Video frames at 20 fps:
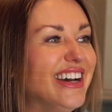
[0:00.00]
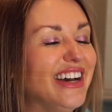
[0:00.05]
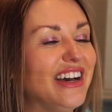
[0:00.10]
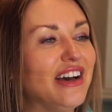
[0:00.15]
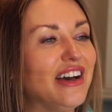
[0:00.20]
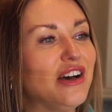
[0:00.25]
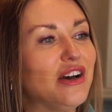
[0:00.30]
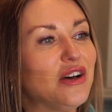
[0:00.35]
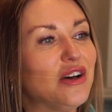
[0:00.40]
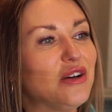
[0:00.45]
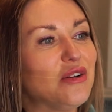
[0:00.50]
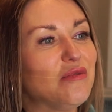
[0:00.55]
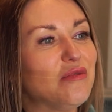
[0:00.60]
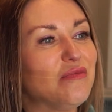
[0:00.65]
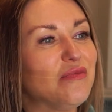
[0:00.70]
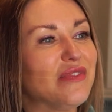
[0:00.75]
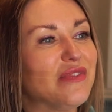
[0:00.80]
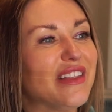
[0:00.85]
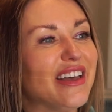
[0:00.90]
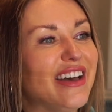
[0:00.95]

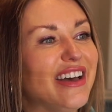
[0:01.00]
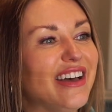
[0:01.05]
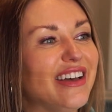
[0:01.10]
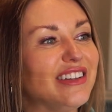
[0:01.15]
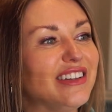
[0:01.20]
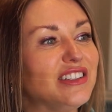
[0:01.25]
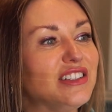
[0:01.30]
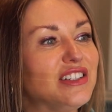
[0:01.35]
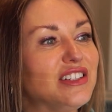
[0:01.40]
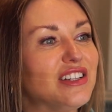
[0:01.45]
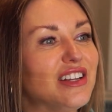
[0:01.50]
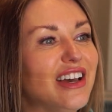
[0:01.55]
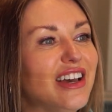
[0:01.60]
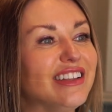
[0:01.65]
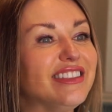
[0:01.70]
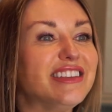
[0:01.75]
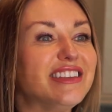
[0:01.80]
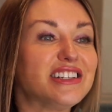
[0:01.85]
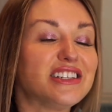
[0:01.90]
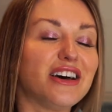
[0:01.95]
and
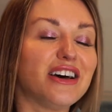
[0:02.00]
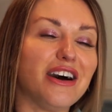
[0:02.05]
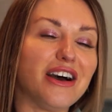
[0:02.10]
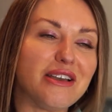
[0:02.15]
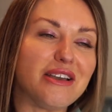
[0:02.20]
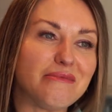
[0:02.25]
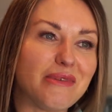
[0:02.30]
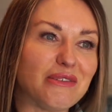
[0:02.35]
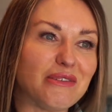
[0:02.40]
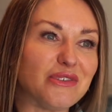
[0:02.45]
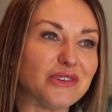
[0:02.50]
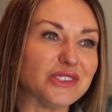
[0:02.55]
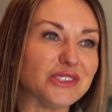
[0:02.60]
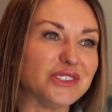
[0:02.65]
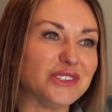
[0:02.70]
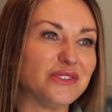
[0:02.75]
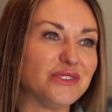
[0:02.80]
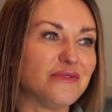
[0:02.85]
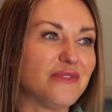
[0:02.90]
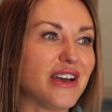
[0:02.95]
at the time I
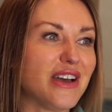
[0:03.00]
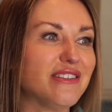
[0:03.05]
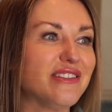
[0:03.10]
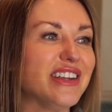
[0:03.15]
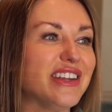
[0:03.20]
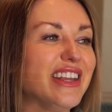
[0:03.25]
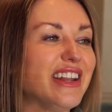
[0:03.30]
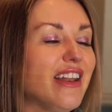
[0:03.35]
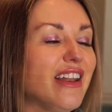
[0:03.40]
was very